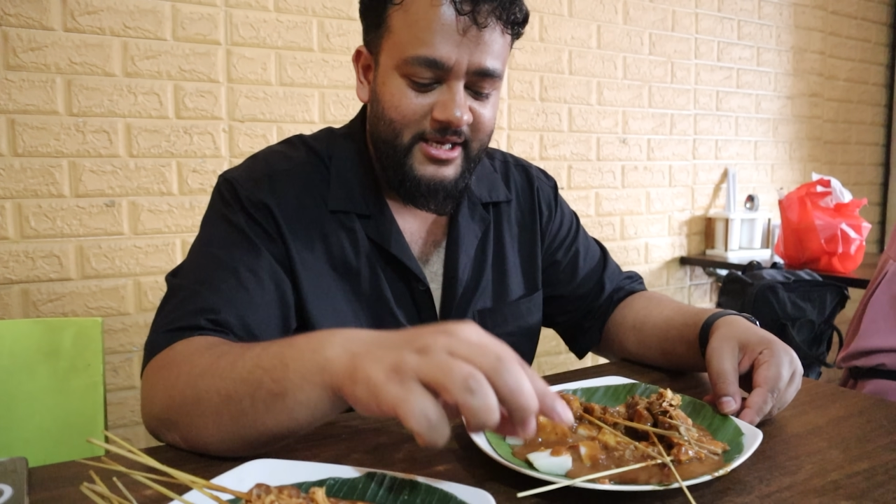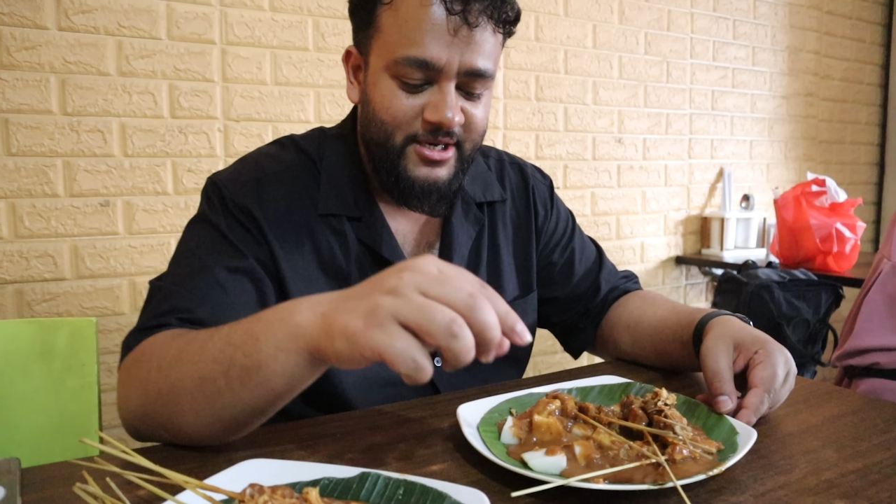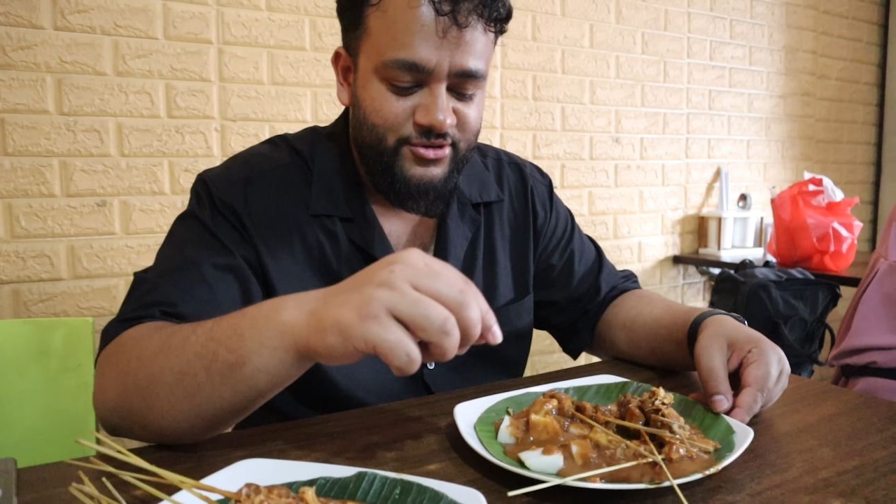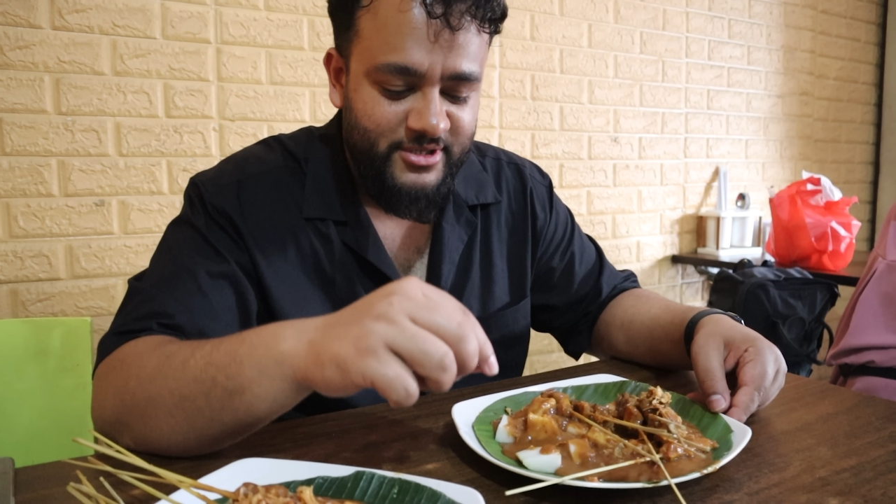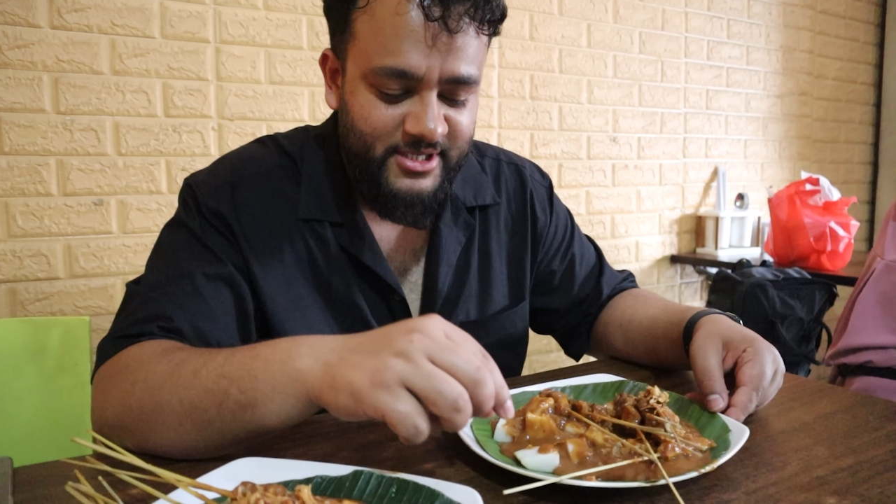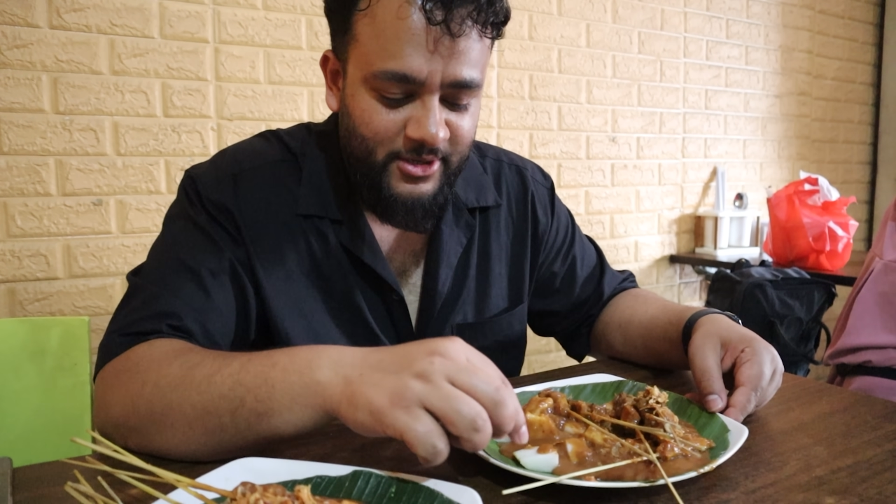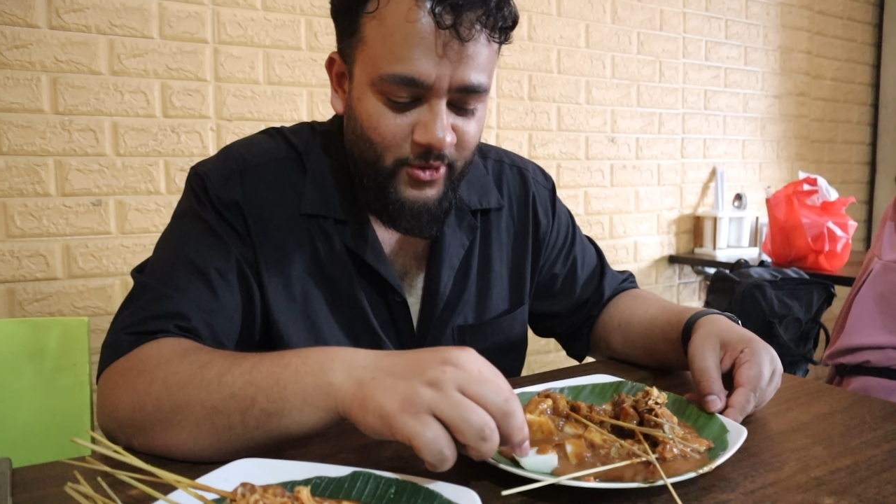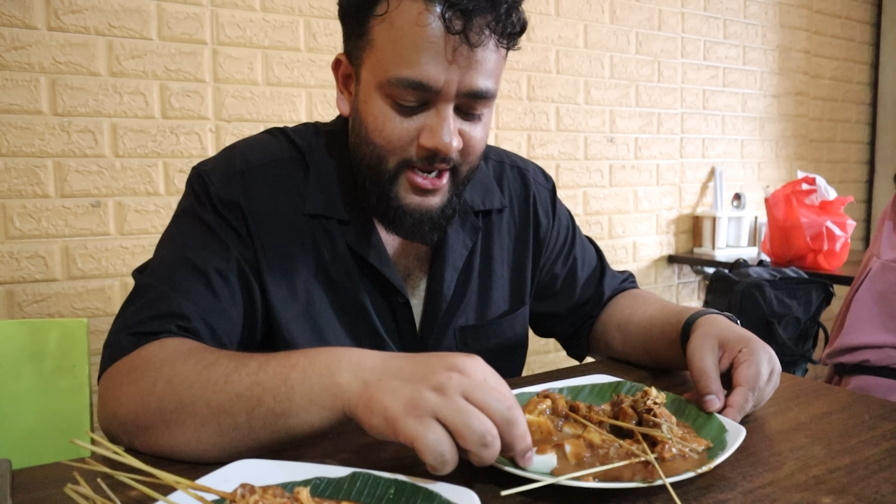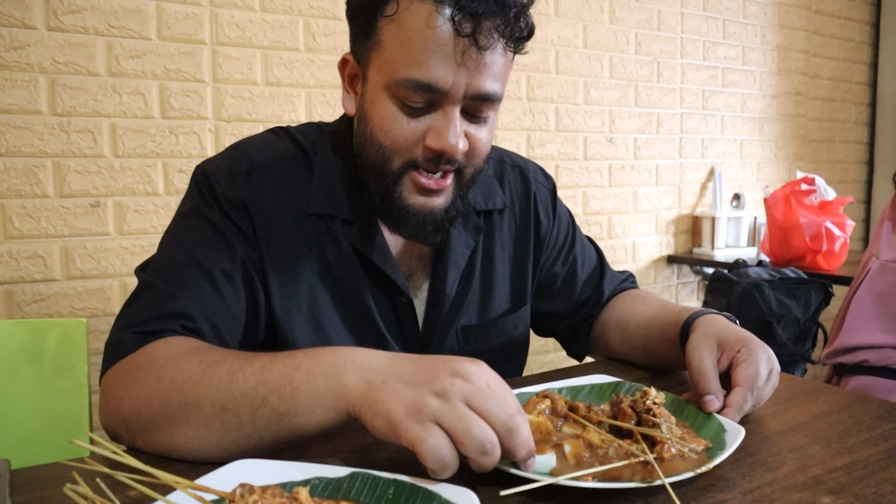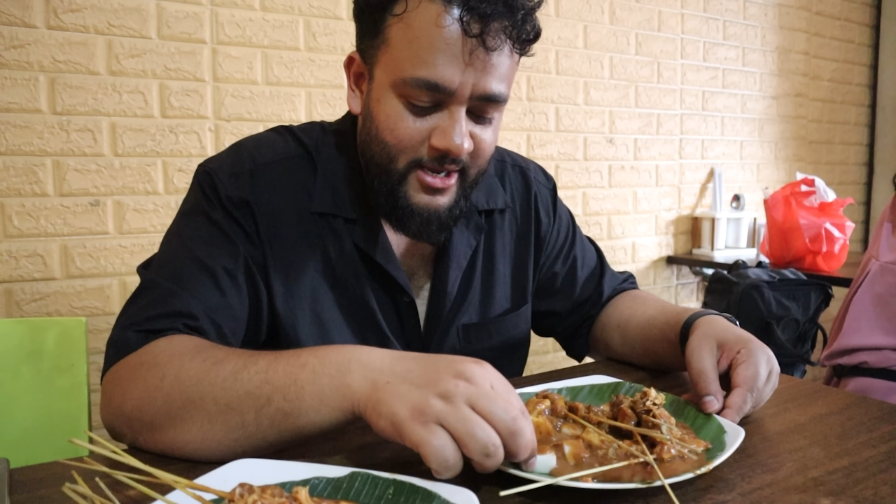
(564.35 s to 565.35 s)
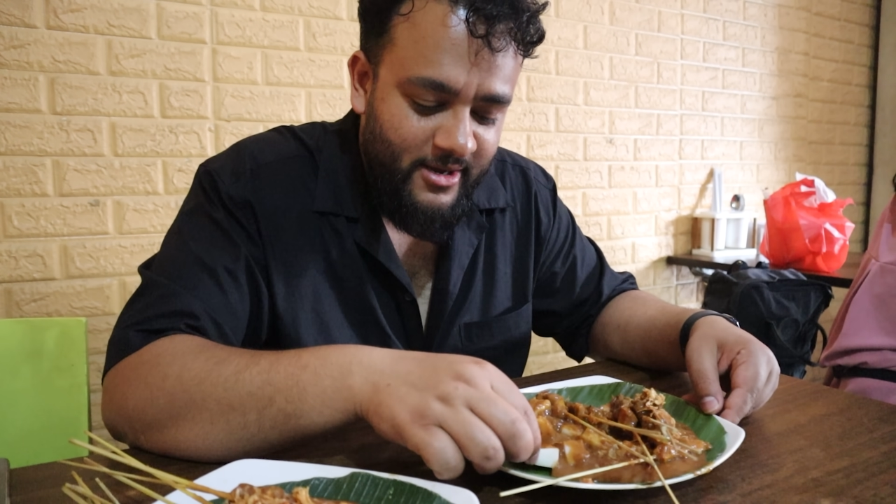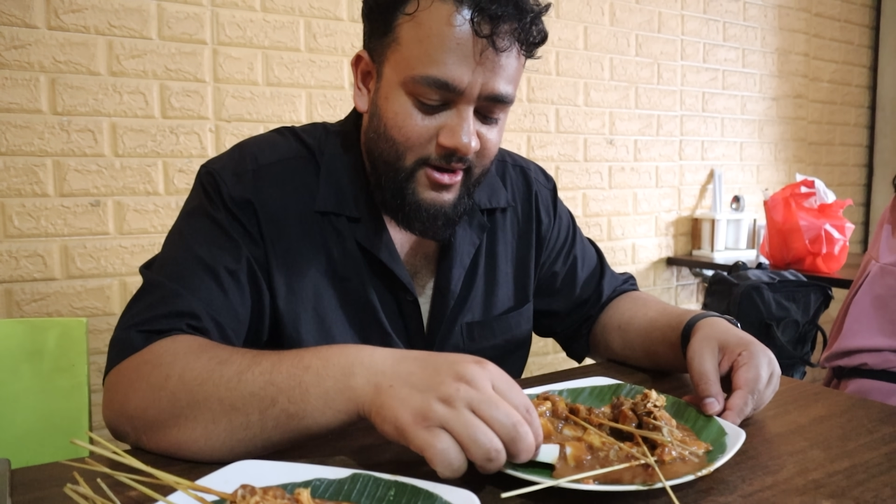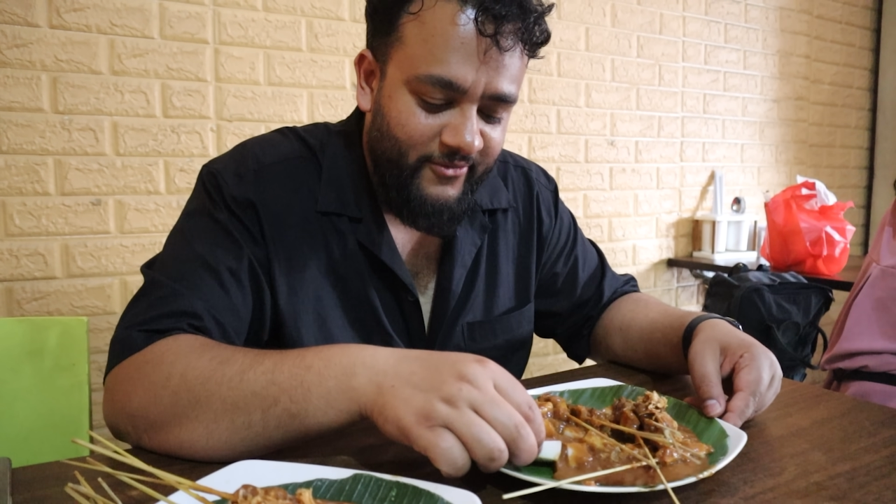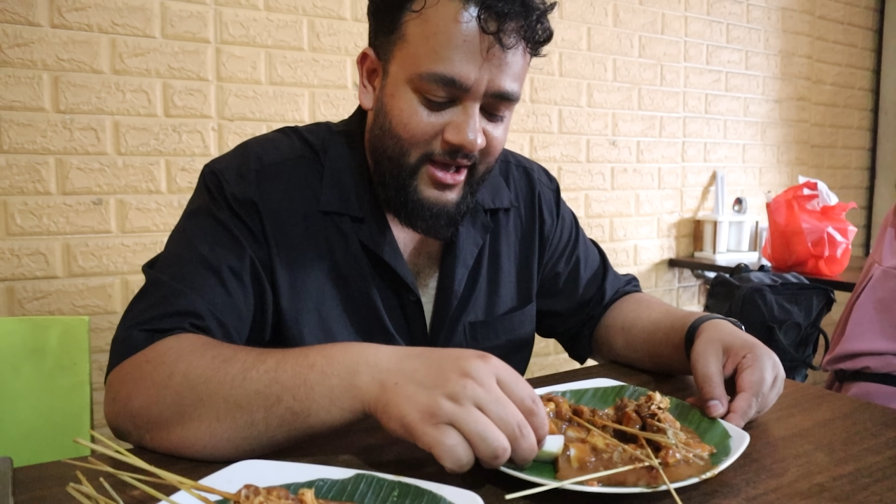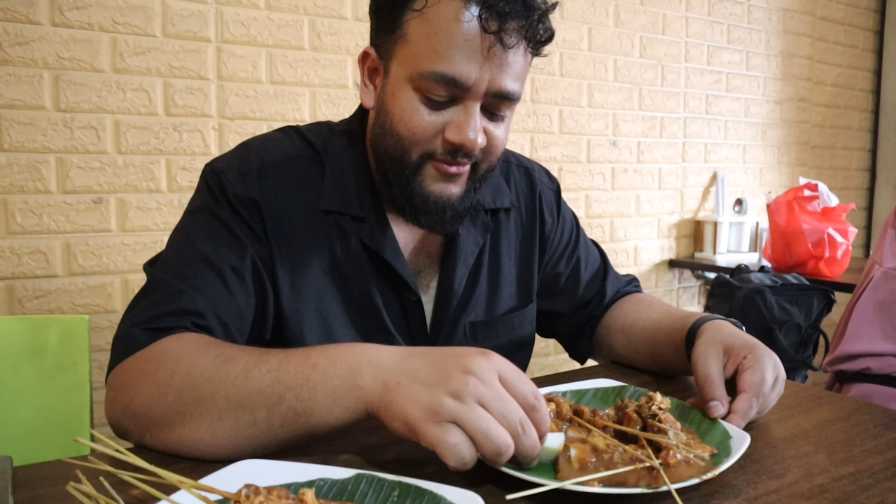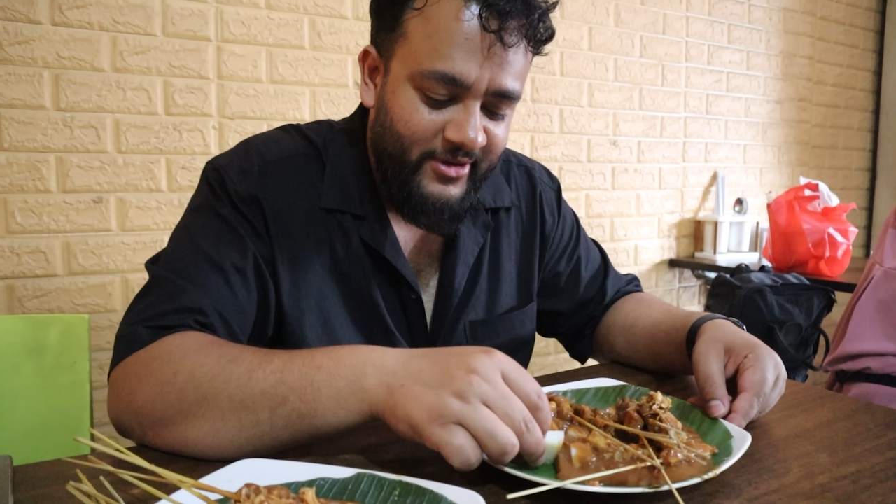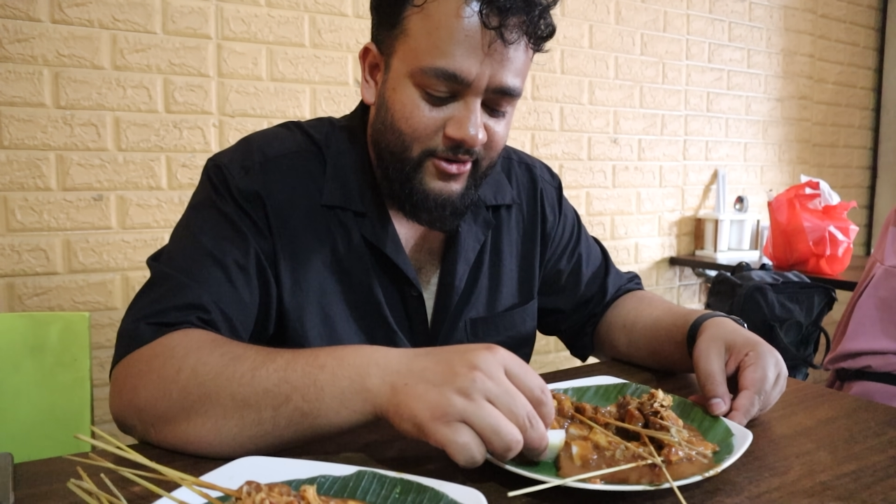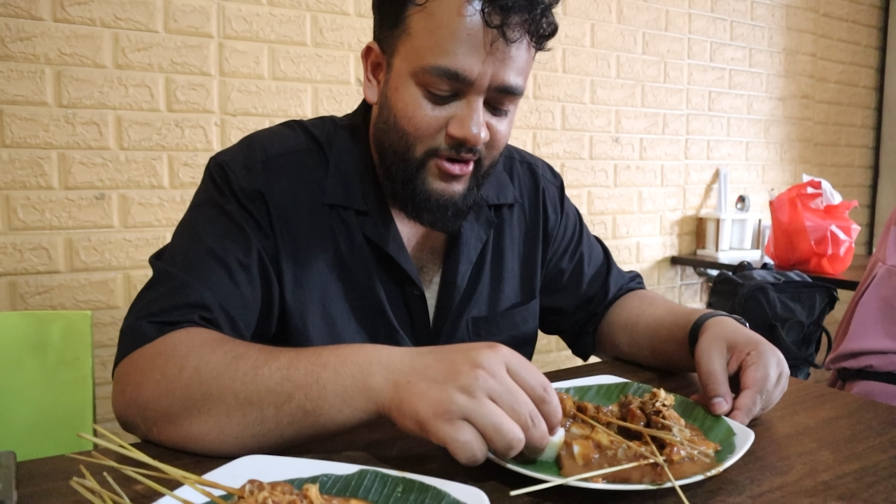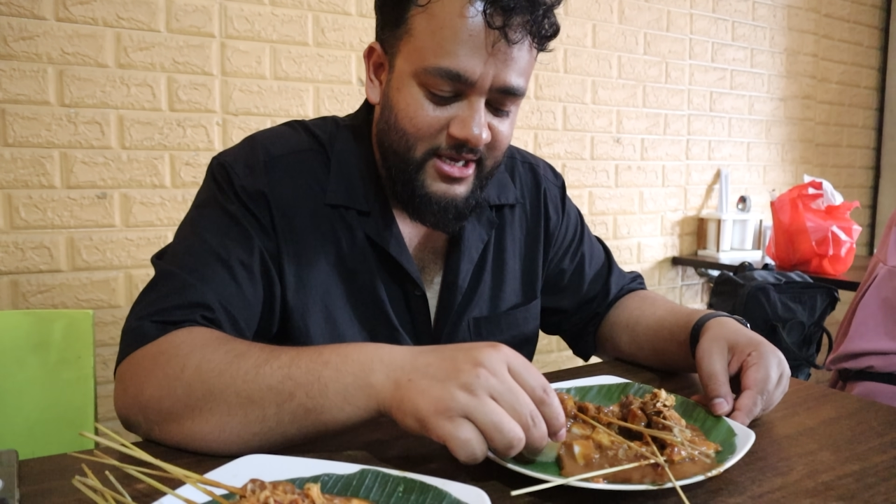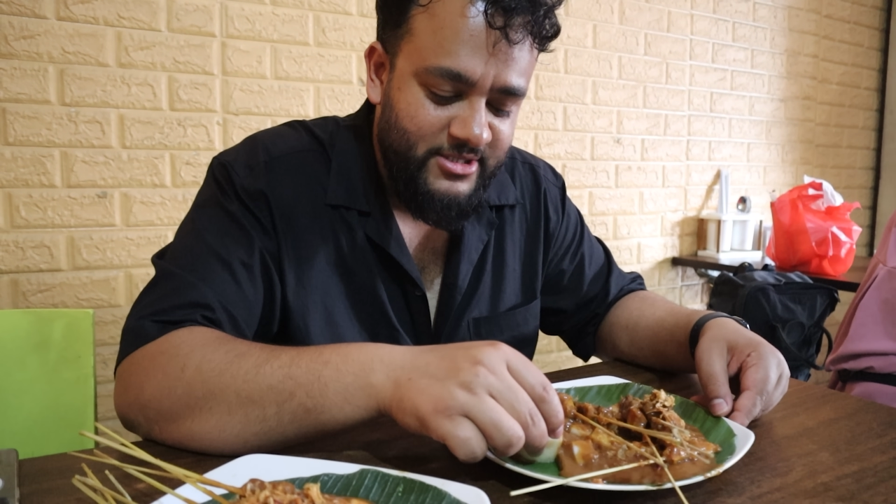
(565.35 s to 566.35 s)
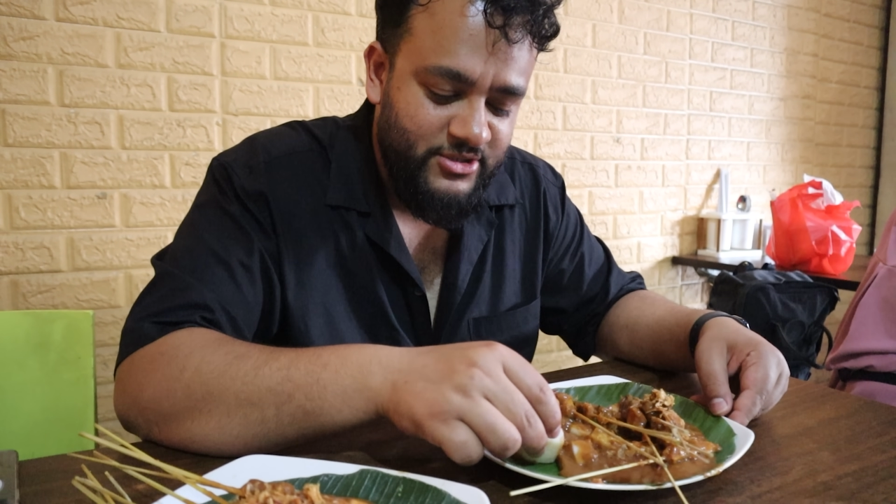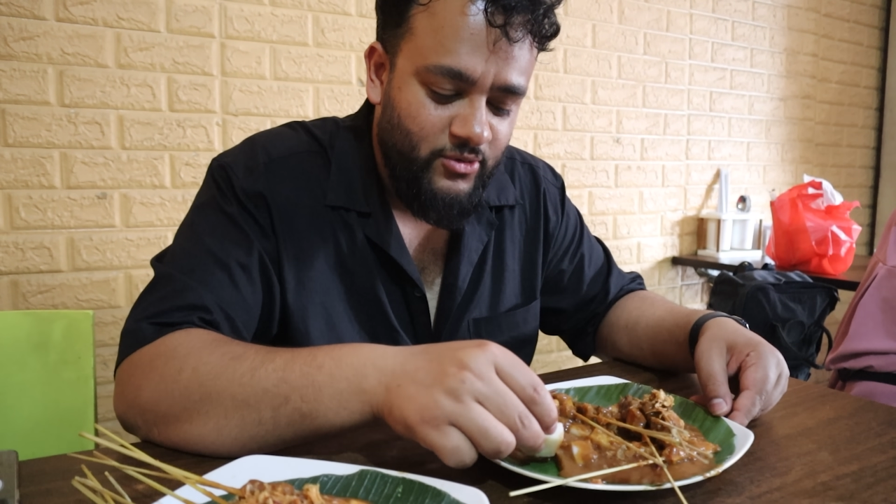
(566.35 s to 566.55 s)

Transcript: interesting way of having rice as